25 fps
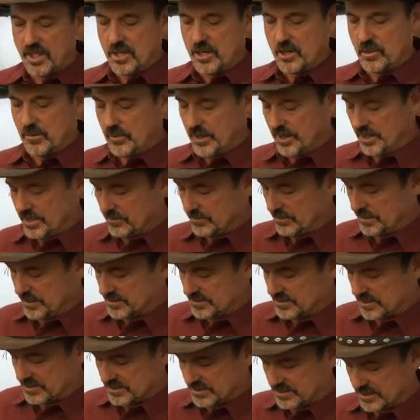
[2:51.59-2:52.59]
recommends
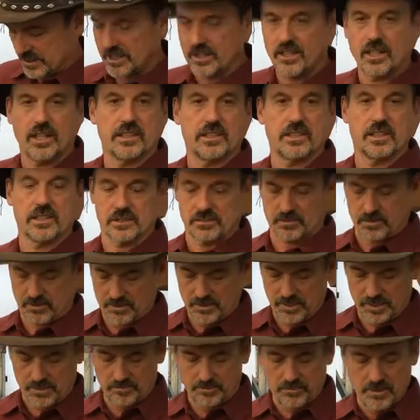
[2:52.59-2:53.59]
this. I got this from
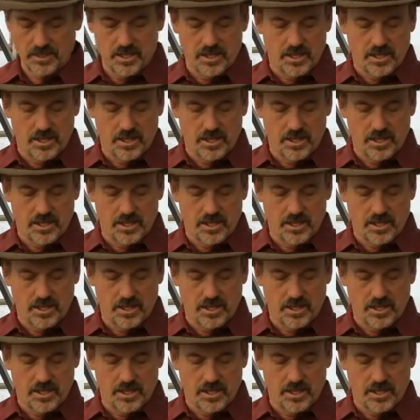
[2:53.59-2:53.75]
him.